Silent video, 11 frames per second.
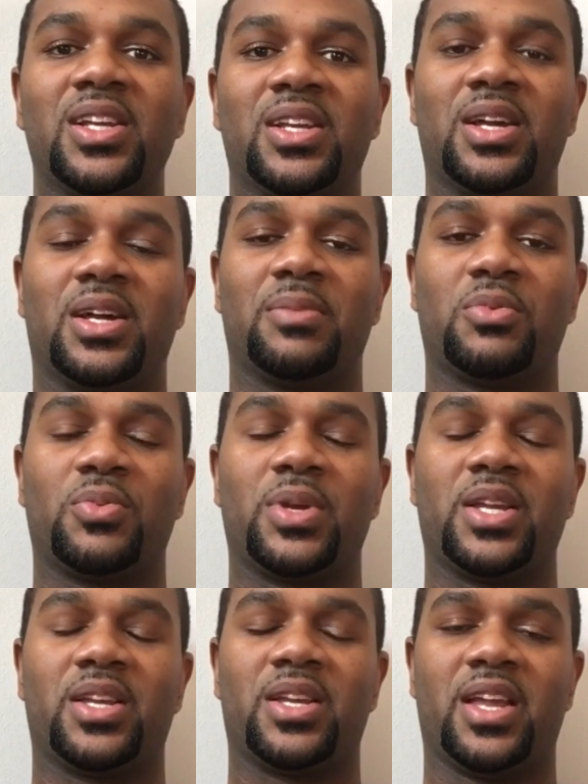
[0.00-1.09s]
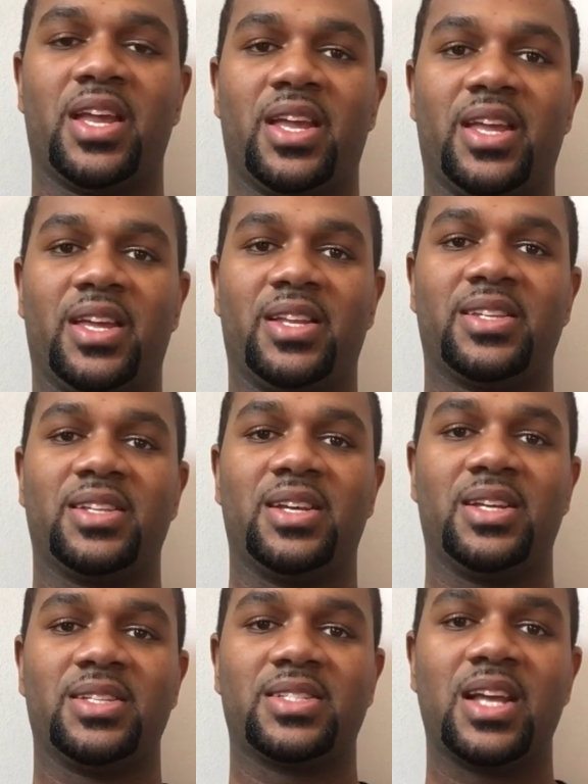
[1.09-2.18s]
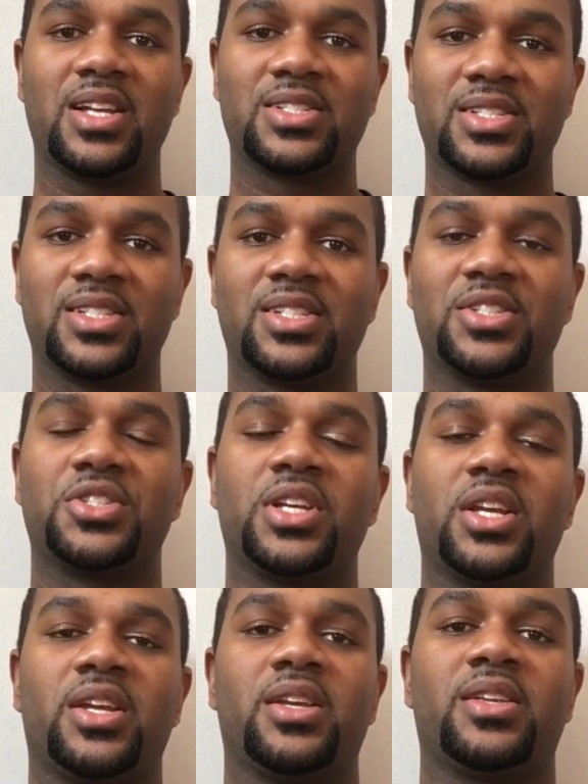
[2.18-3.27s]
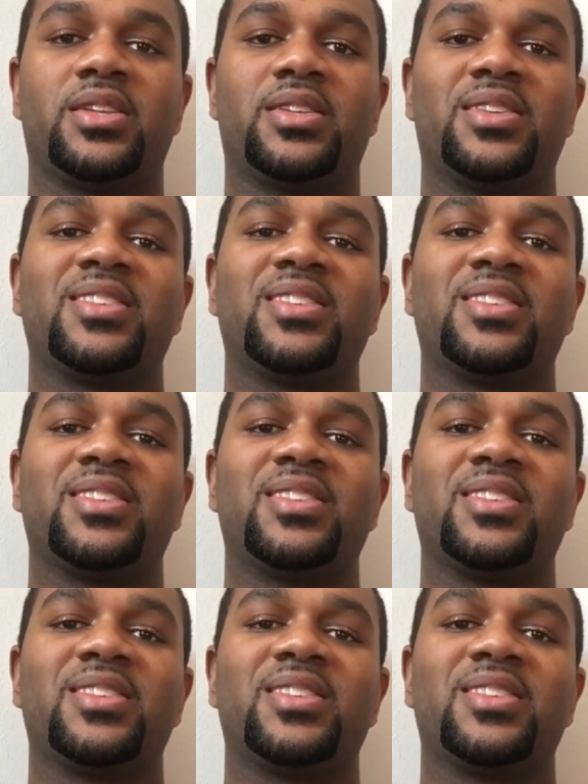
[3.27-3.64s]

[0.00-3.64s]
Um, we had sausage and